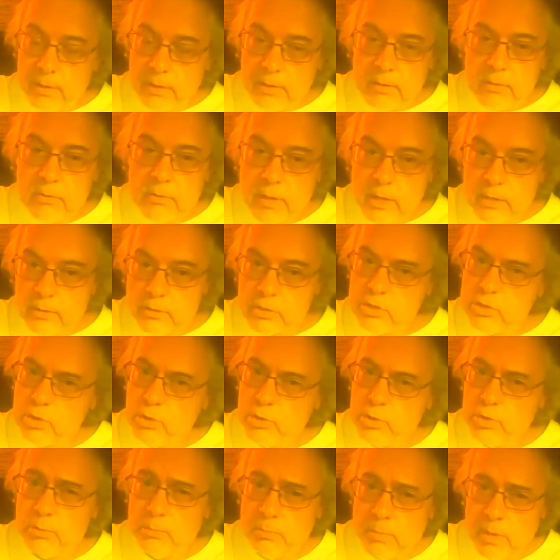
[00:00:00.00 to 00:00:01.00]
the internet,
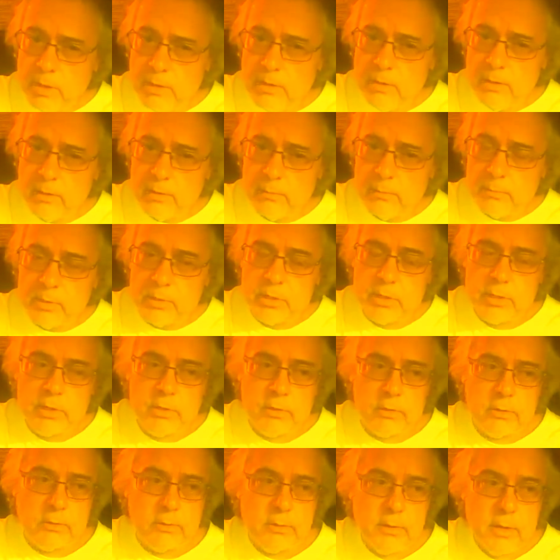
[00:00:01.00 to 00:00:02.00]
social media in
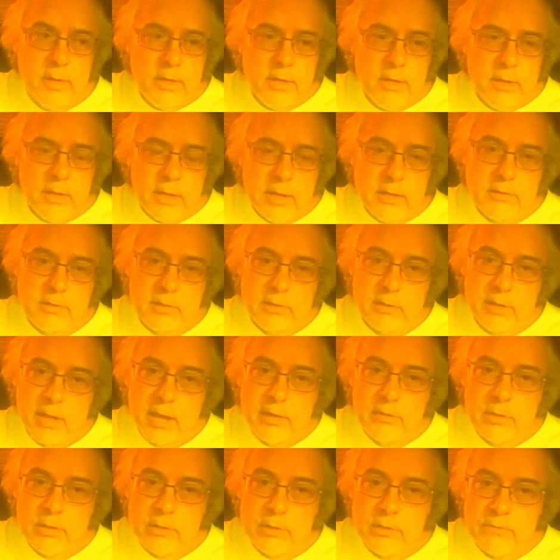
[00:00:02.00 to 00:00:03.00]
particular, it's
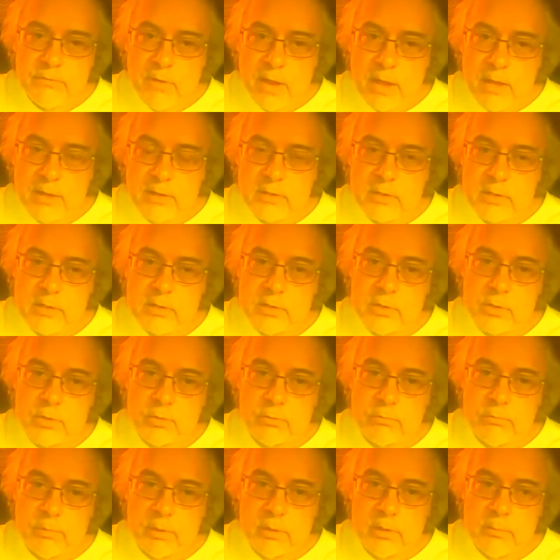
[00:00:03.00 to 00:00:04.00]
allowed these fantasies to
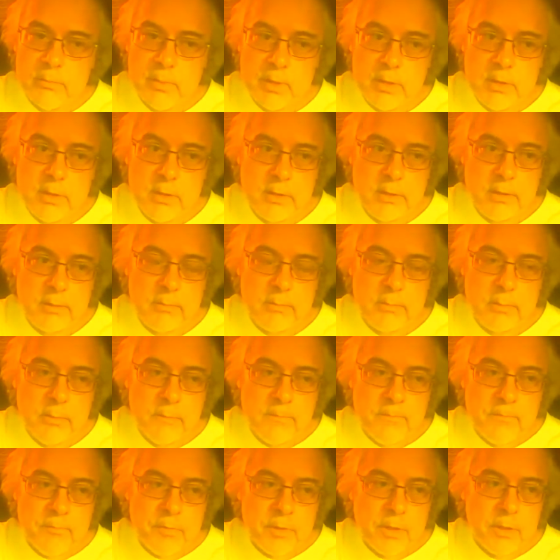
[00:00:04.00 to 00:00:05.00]
really become
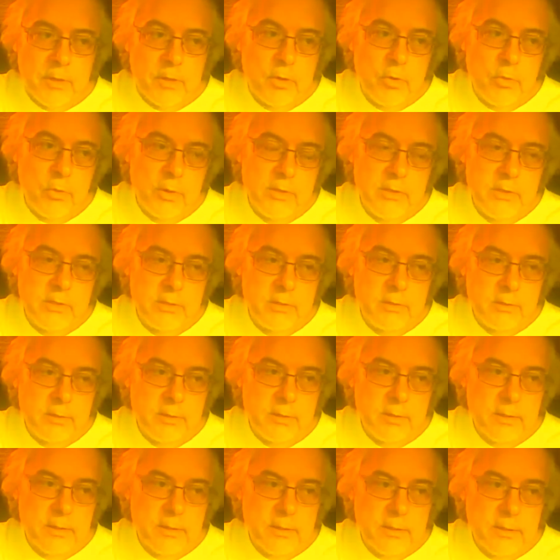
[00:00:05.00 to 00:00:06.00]

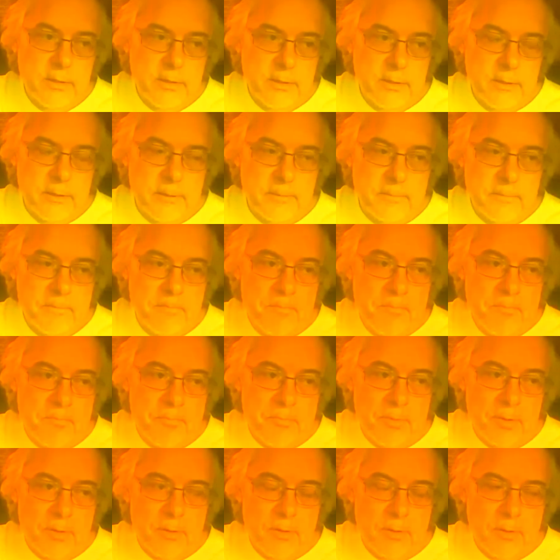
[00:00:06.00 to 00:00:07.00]
increasingly uh,
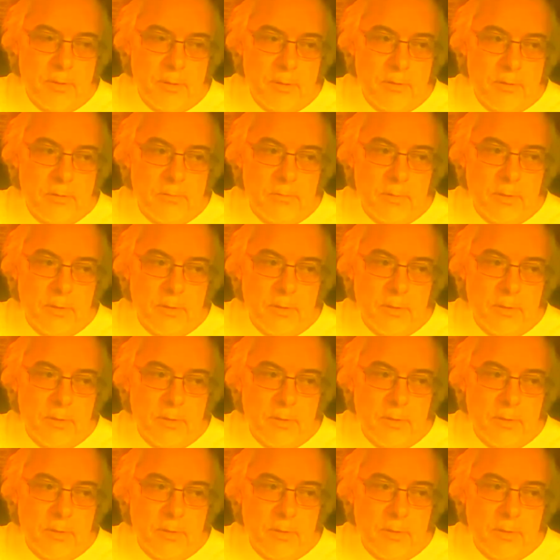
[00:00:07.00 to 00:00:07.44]
uh,